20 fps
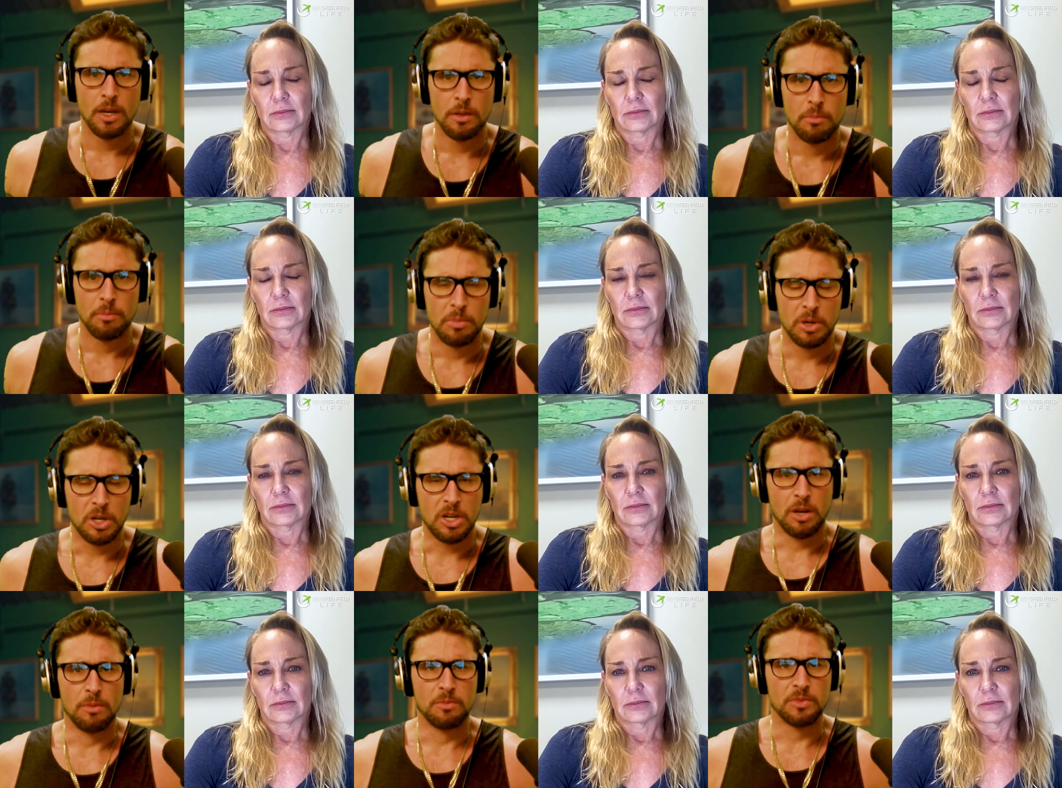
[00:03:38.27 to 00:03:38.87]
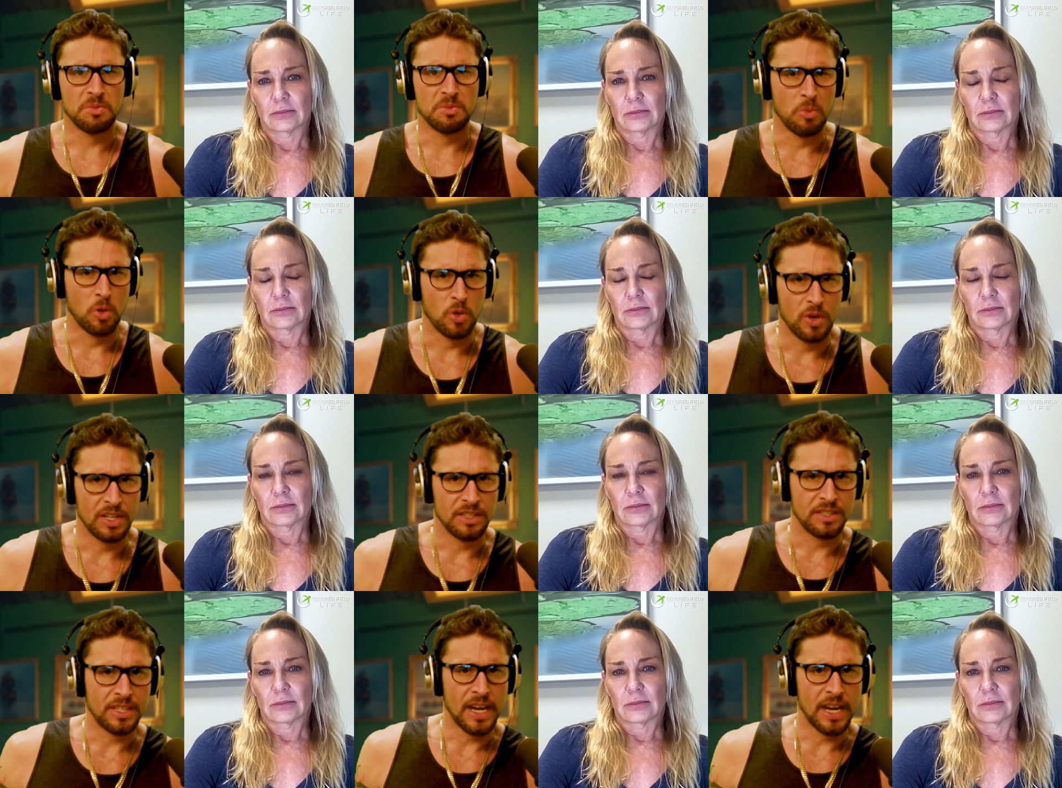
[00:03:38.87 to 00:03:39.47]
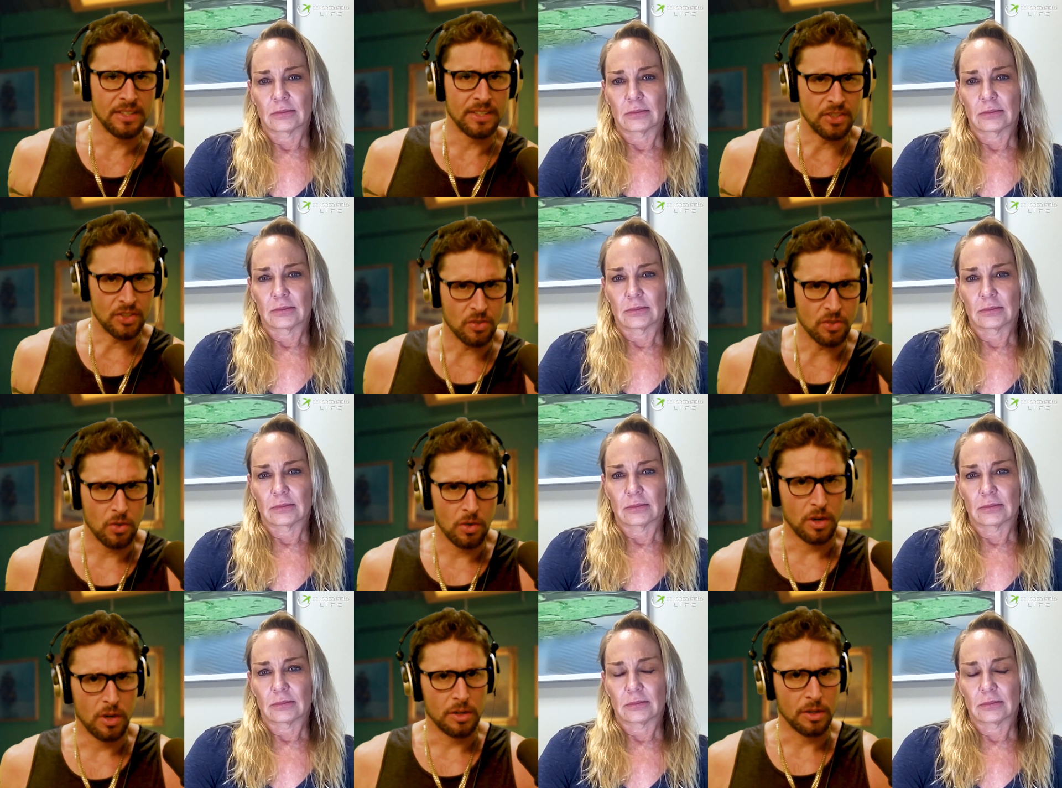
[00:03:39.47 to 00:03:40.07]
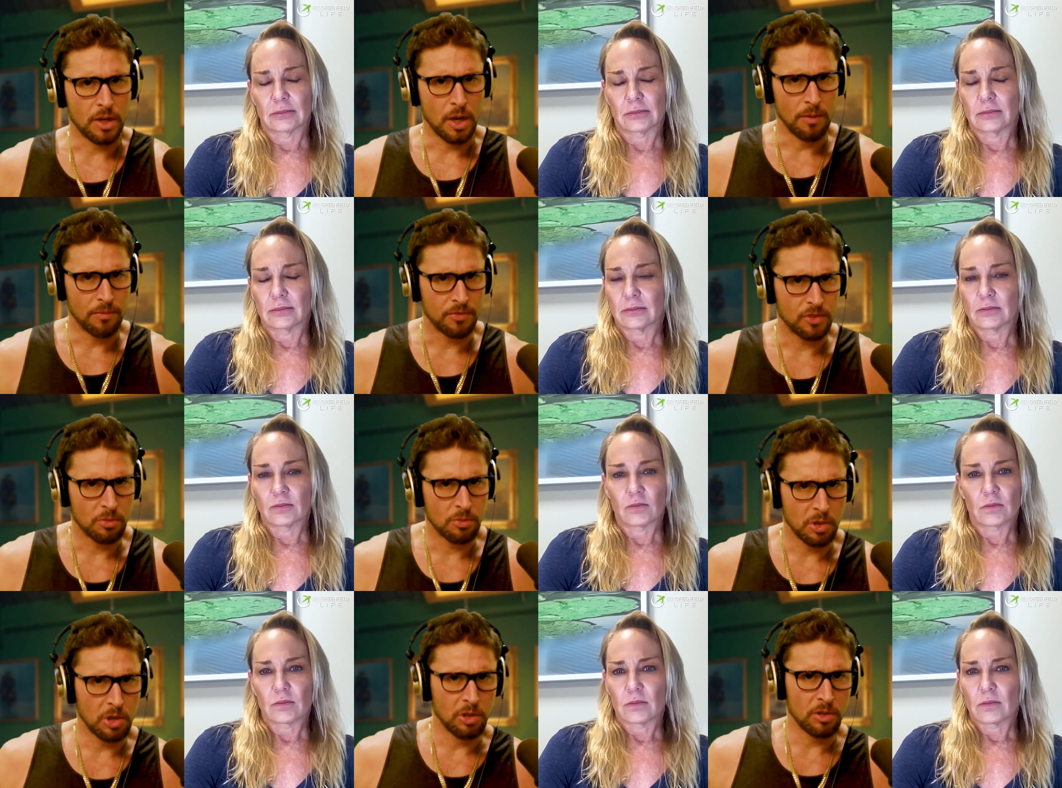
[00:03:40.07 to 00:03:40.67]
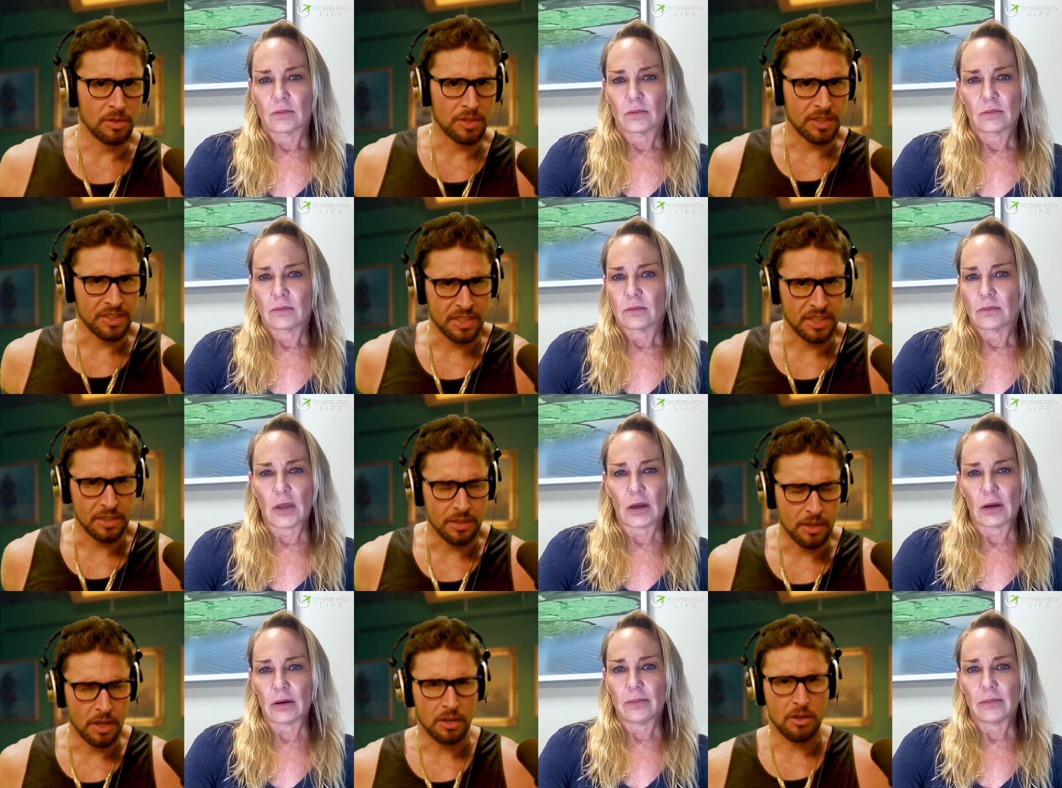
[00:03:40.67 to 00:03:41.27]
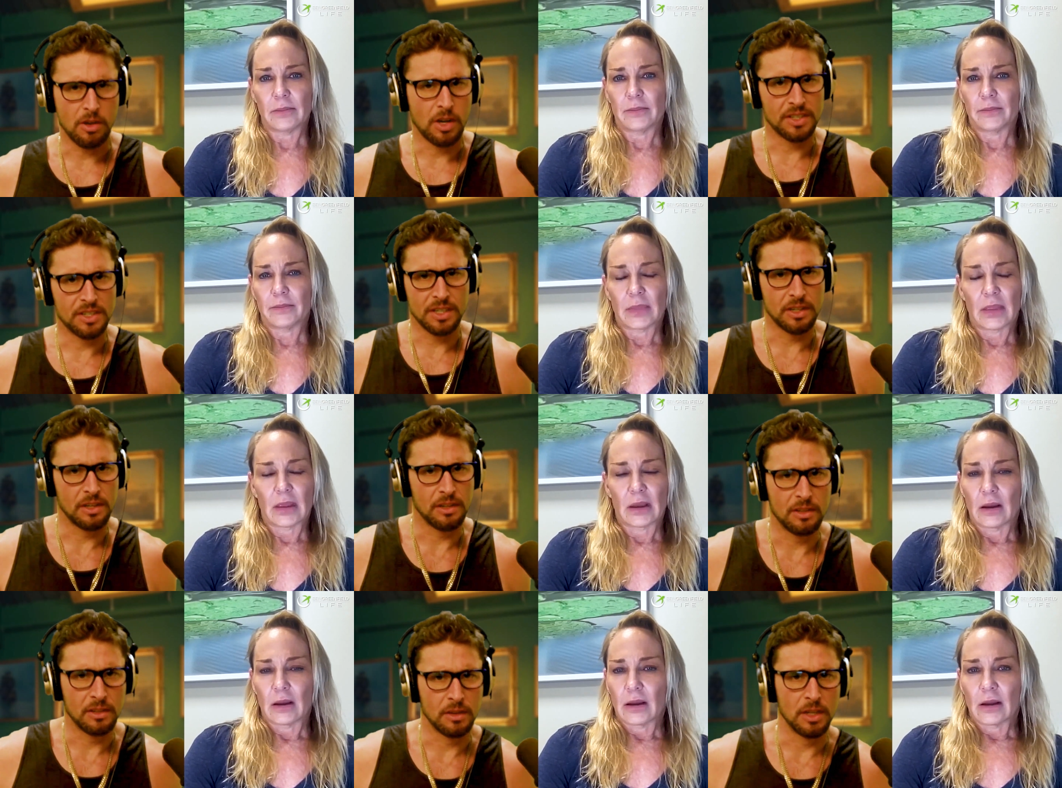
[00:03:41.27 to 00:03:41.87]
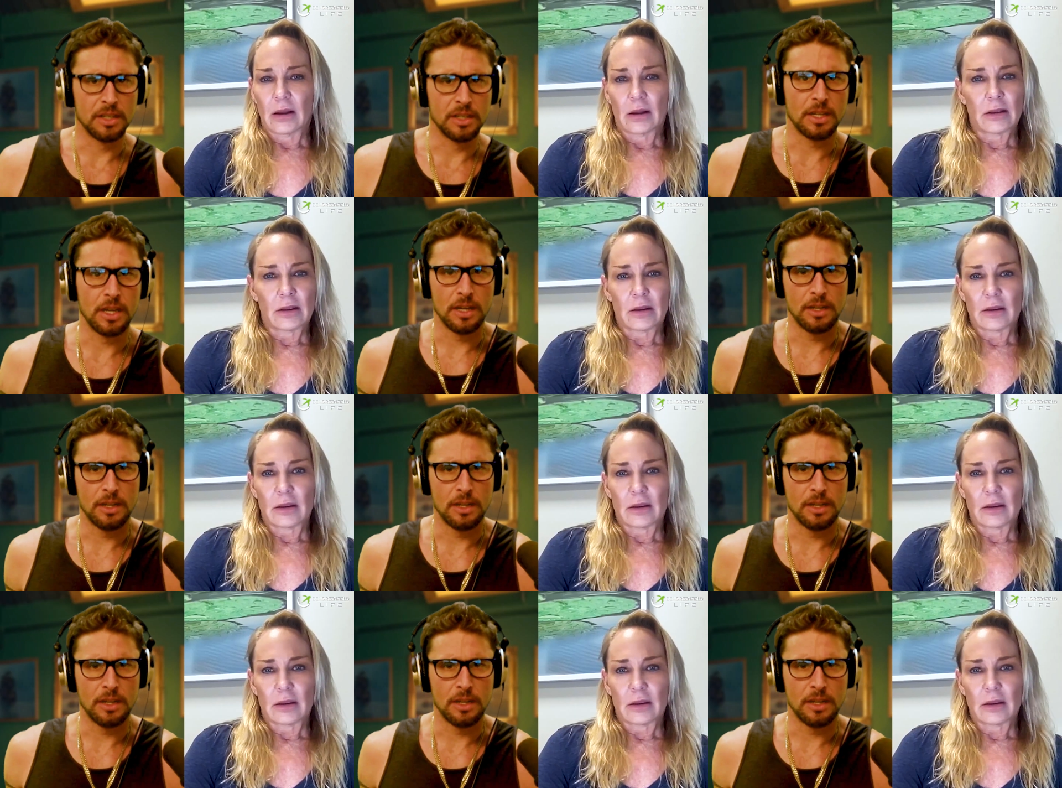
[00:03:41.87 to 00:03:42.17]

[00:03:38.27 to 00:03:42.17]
Speaker 1: becomes more intense or uncomfortable, or does it not cause anything like that?